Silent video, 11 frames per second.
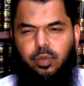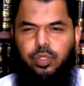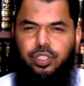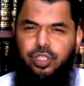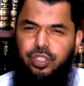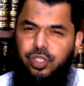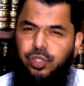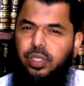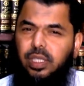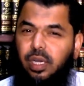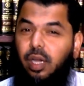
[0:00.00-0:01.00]
which is
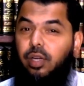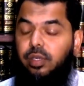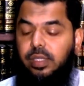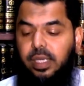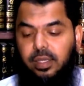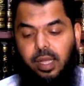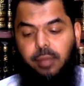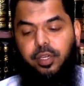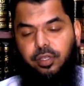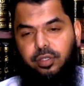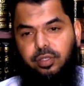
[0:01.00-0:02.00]
300
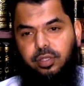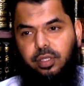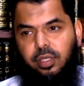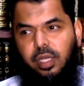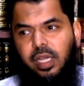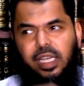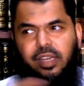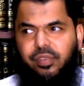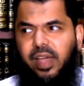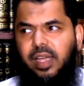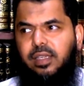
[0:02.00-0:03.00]
kilometers. In
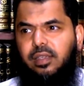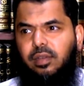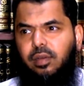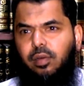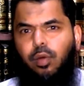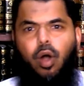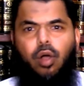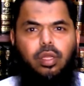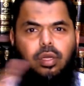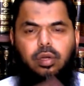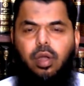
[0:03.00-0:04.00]
fact,
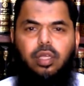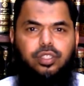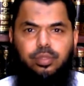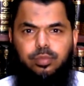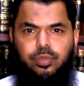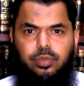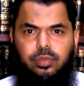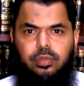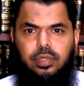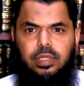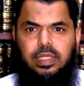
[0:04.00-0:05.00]
all across the
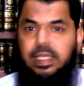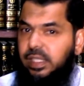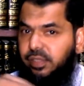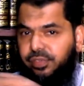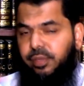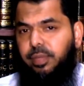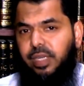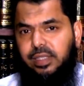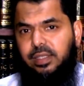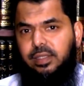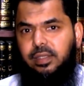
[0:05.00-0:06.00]
moon, in different
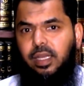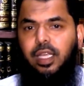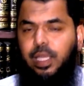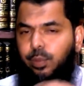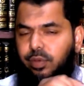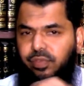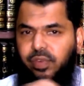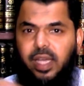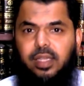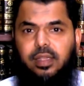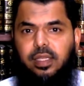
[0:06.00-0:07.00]
places, you will
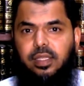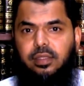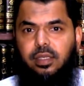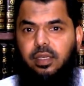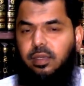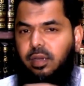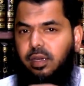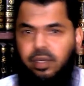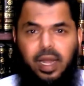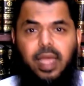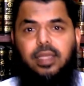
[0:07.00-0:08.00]
find these
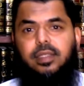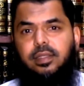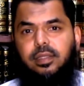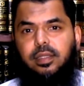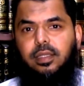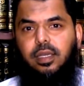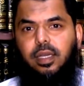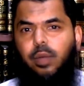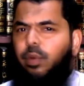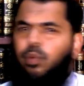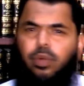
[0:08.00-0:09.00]
cracks.
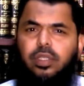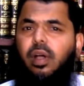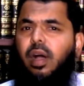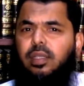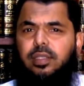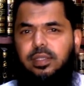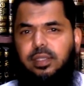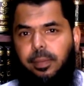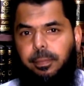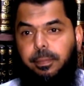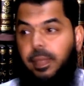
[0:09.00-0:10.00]
Well, what causes
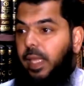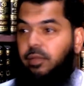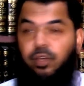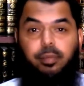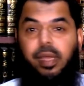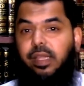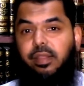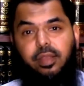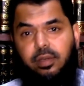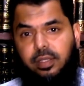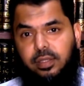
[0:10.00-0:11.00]
them? There are many
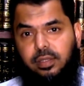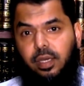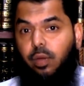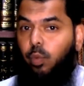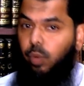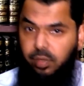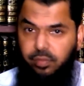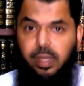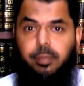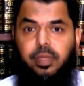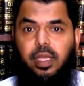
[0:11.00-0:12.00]
theories. One of
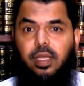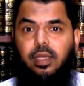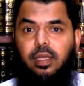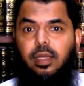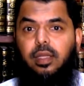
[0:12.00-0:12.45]
them being